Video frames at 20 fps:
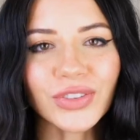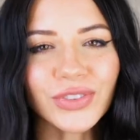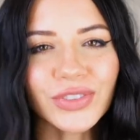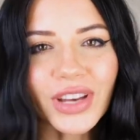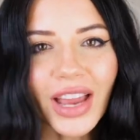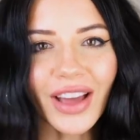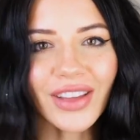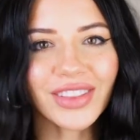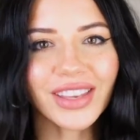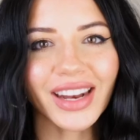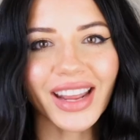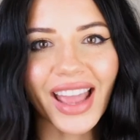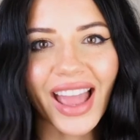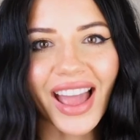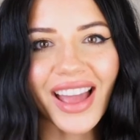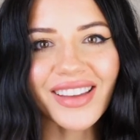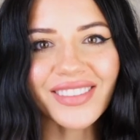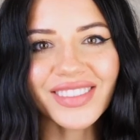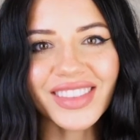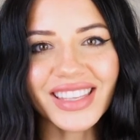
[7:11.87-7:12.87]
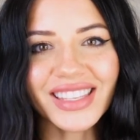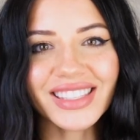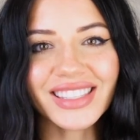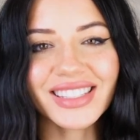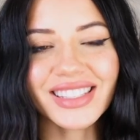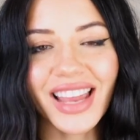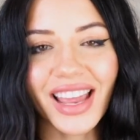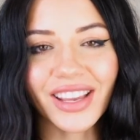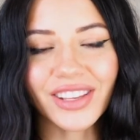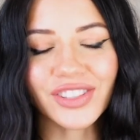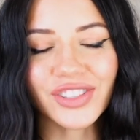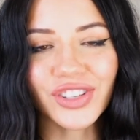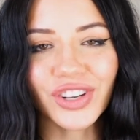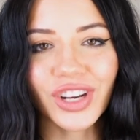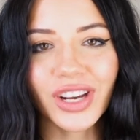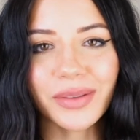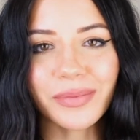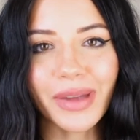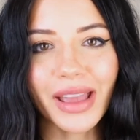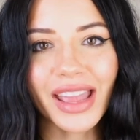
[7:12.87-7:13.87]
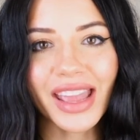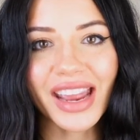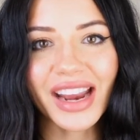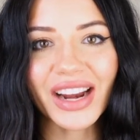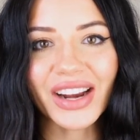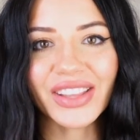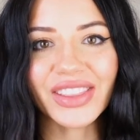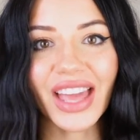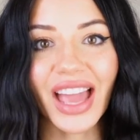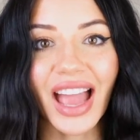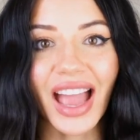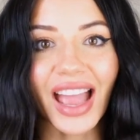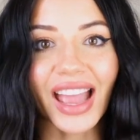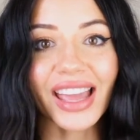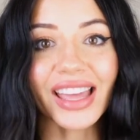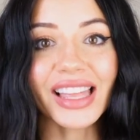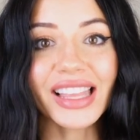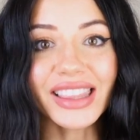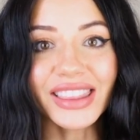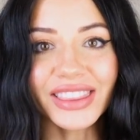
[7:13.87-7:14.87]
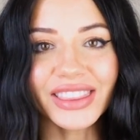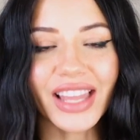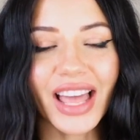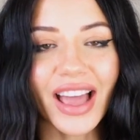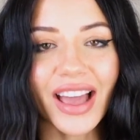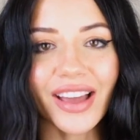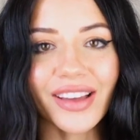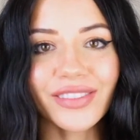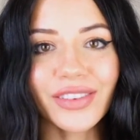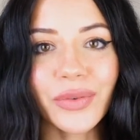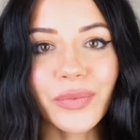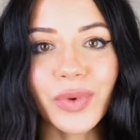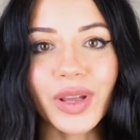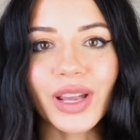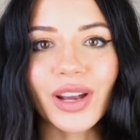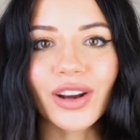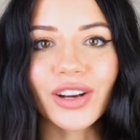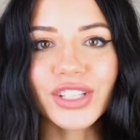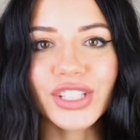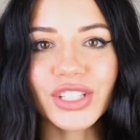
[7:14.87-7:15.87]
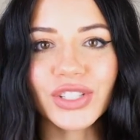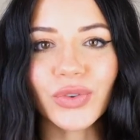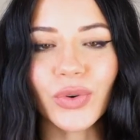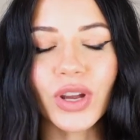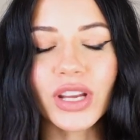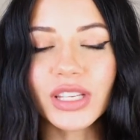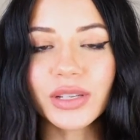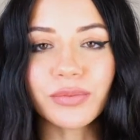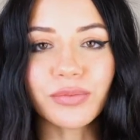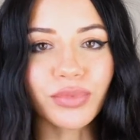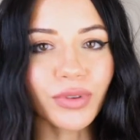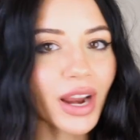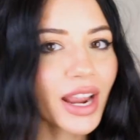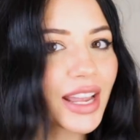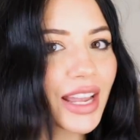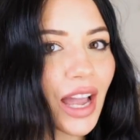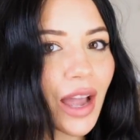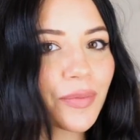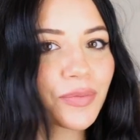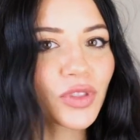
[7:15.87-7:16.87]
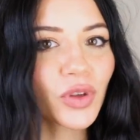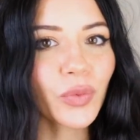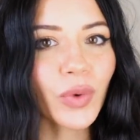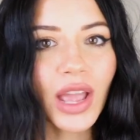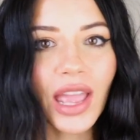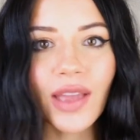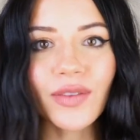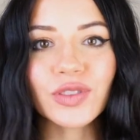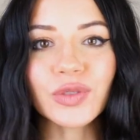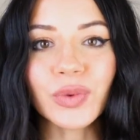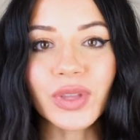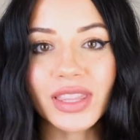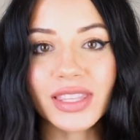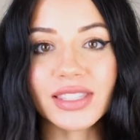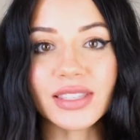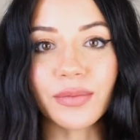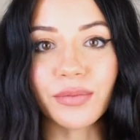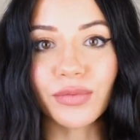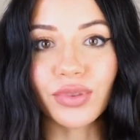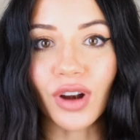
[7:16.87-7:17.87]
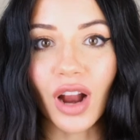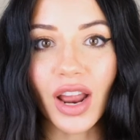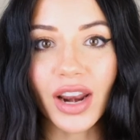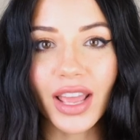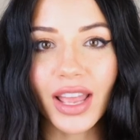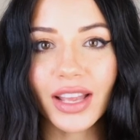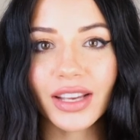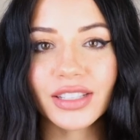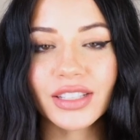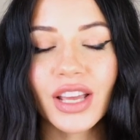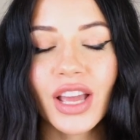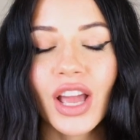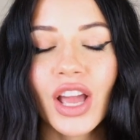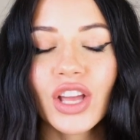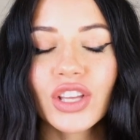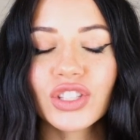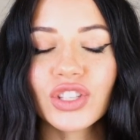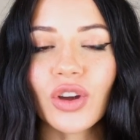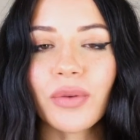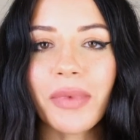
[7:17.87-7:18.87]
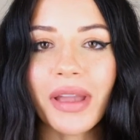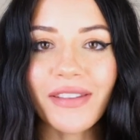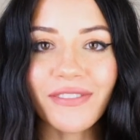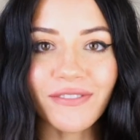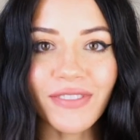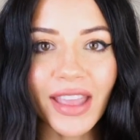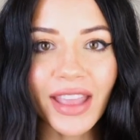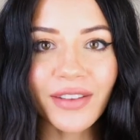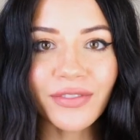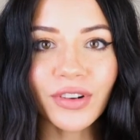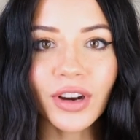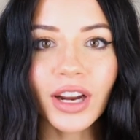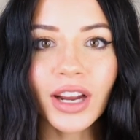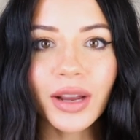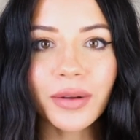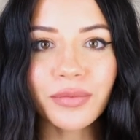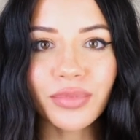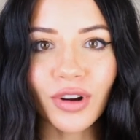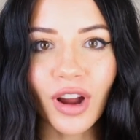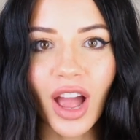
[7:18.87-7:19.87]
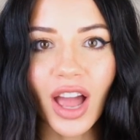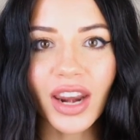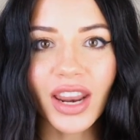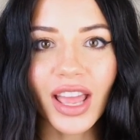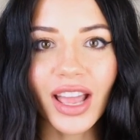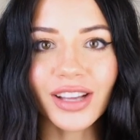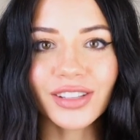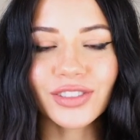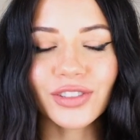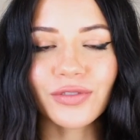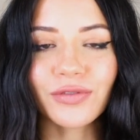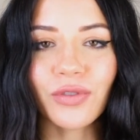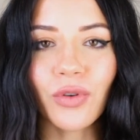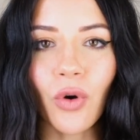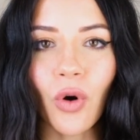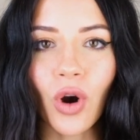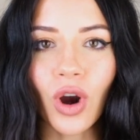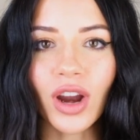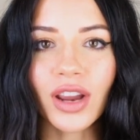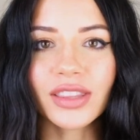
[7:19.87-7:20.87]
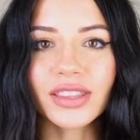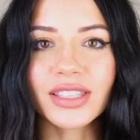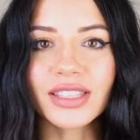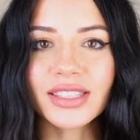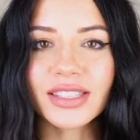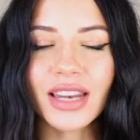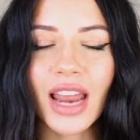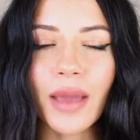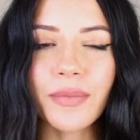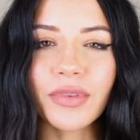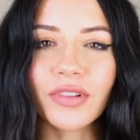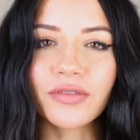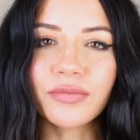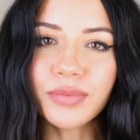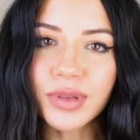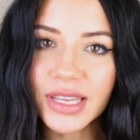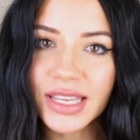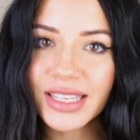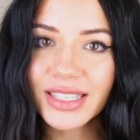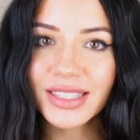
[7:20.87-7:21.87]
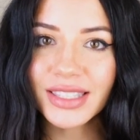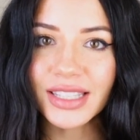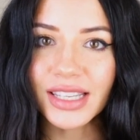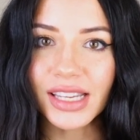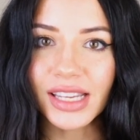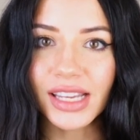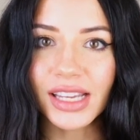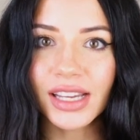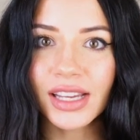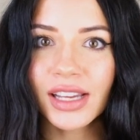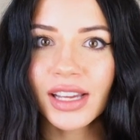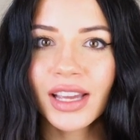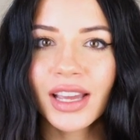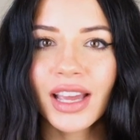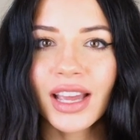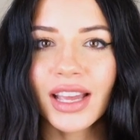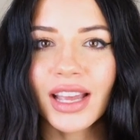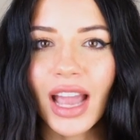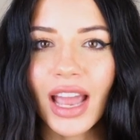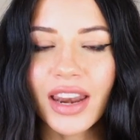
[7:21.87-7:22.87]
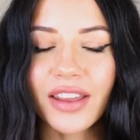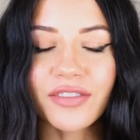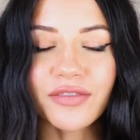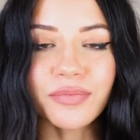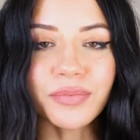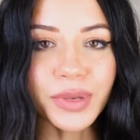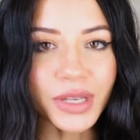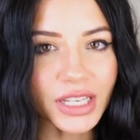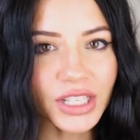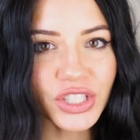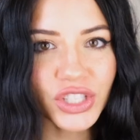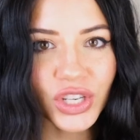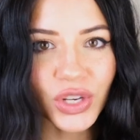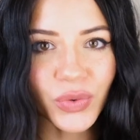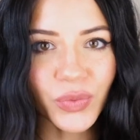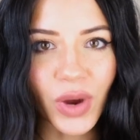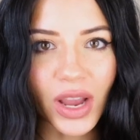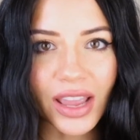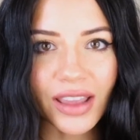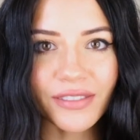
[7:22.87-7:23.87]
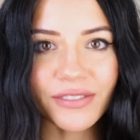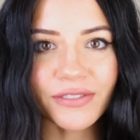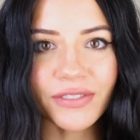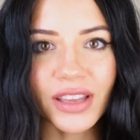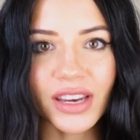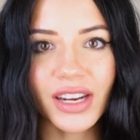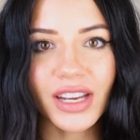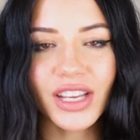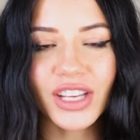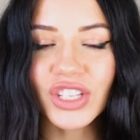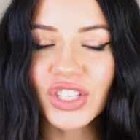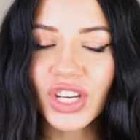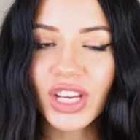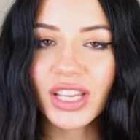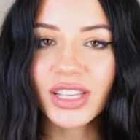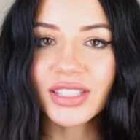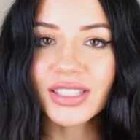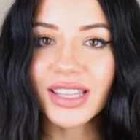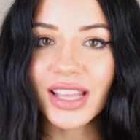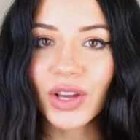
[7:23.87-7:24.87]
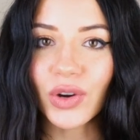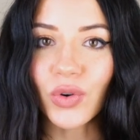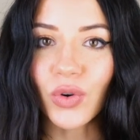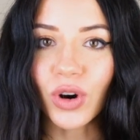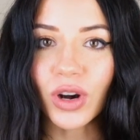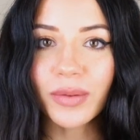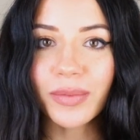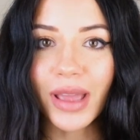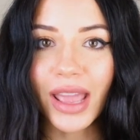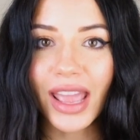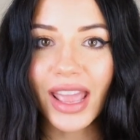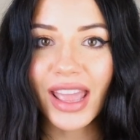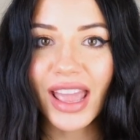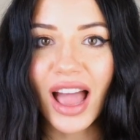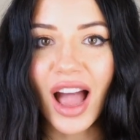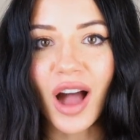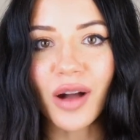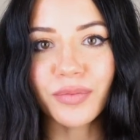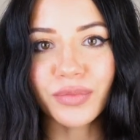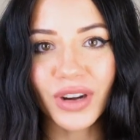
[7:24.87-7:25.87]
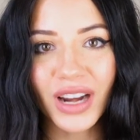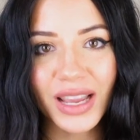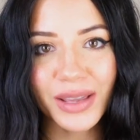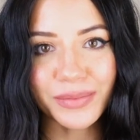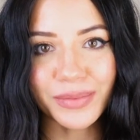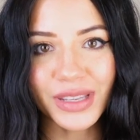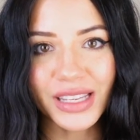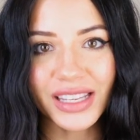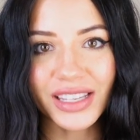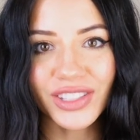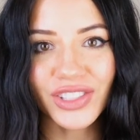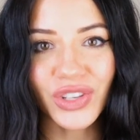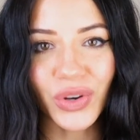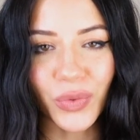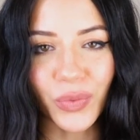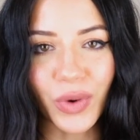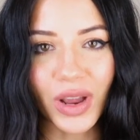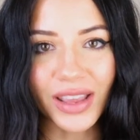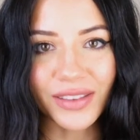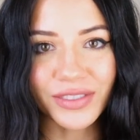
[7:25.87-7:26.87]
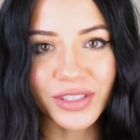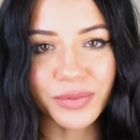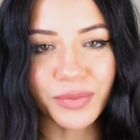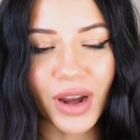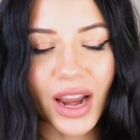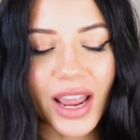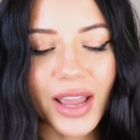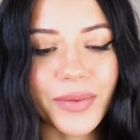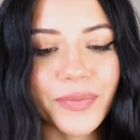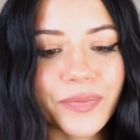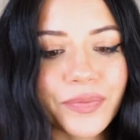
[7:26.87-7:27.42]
now that I have this texture in my hair that I love, we are just going to break up the waves with some product. So my favorite product for this type of PC, kind of beachy wave finish is the Oribe Apres Beach Wave Spray.